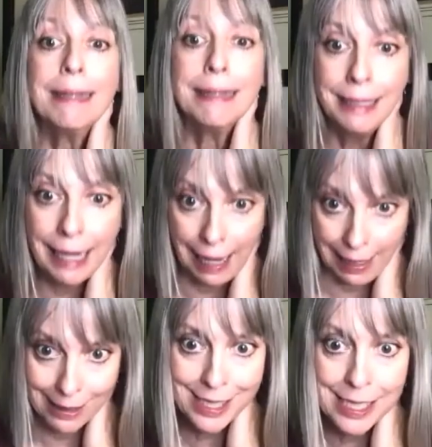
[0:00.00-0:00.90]

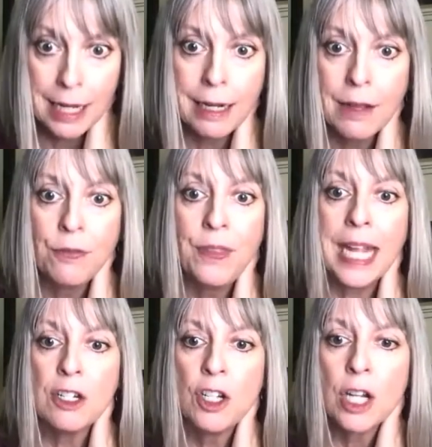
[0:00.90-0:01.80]
Yes.
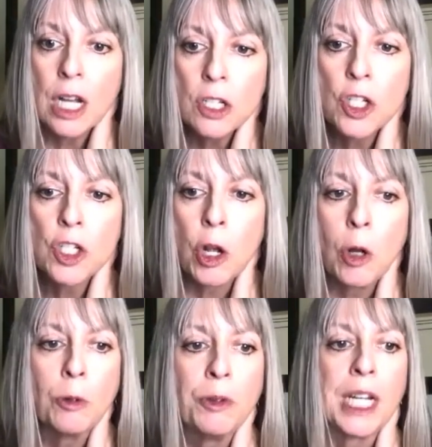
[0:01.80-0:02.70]
They just
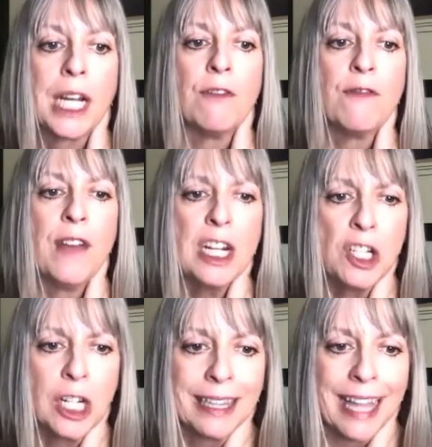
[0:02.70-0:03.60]
showed the
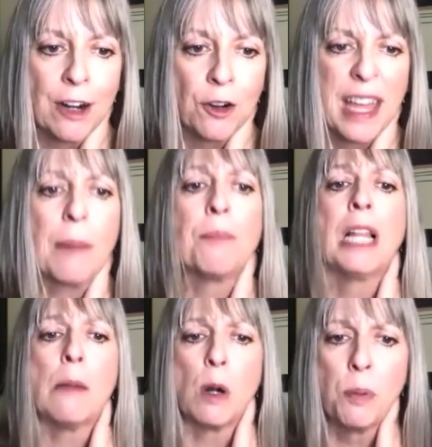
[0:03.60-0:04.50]
confession letter that
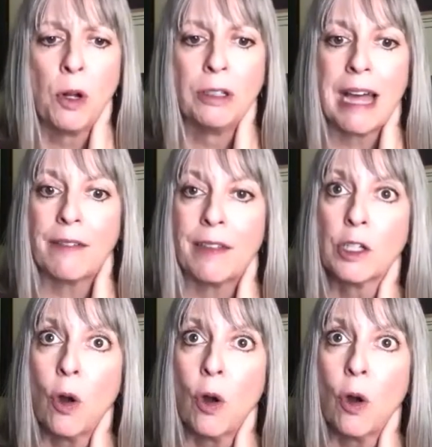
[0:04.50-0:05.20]
plumber pulled out of the